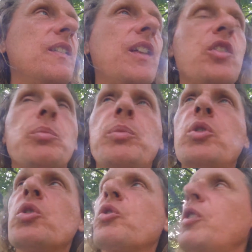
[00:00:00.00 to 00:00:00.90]
That's
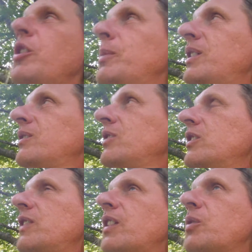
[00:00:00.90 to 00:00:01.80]
pure trauma.
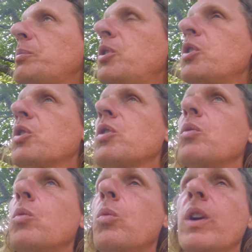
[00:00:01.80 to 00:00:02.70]
That's pure
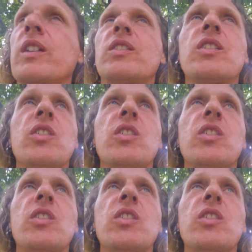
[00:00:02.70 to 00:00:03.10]
waste.